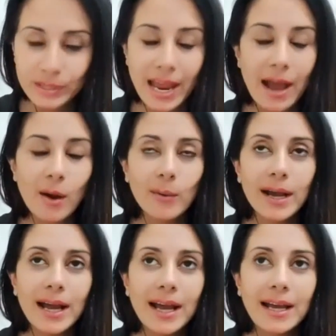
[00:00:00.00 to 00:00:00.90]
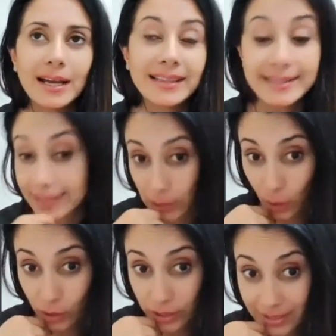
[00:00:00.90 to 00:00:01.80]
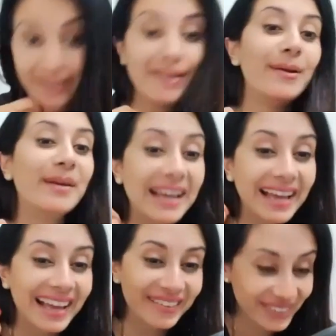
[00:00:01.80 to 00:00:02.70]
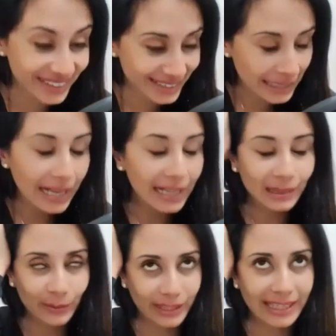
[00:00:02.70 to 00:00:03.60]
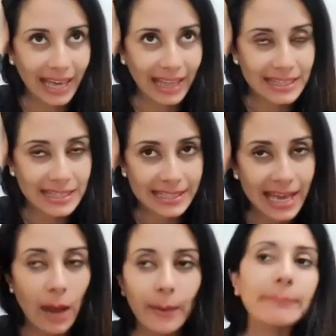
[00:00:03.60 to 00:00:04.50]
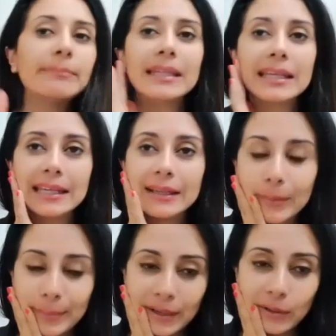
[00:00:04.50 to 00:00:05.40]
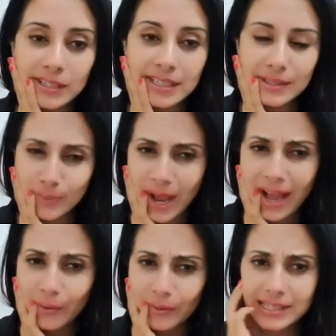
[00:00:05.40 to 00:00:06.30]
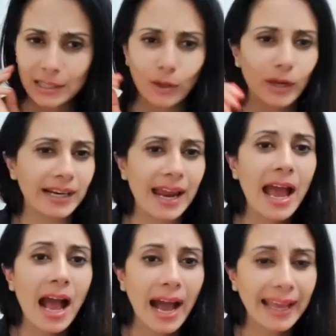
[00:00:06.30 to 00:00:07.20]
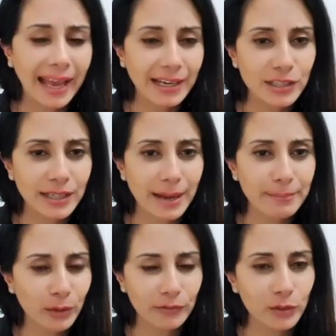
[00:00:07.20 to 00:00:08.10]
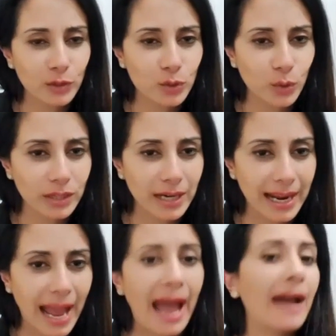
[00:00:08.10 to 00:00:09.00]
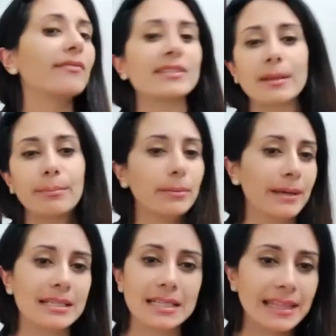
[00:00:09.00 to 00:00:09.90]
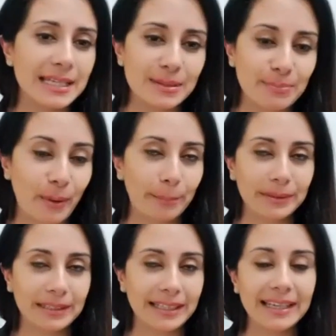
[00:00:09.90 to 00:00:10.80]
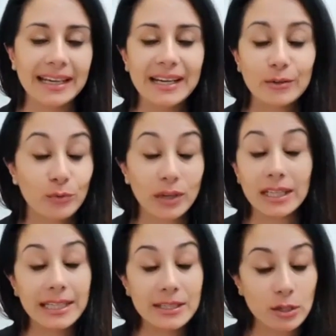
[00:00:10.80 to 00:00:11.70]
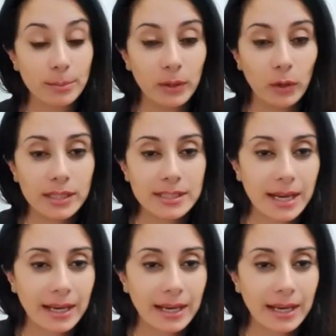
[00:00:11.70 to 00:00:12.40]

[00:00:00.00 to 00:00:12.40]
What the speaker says: Now, that's a lot. Even looking at this now, I'm thinking, oh my goodness, wow, that's a lot. And I'm not even sure that I have supplemented these properly, really, to be honest.